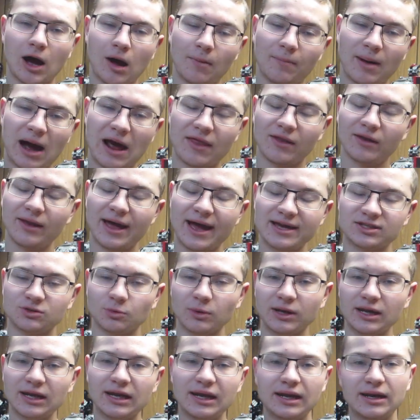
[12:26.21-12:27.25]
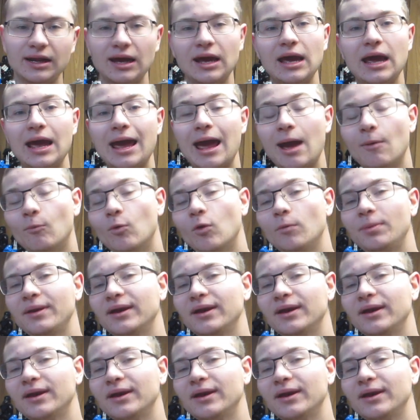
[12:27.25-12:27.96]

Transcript: I'll buy the last we need and we'll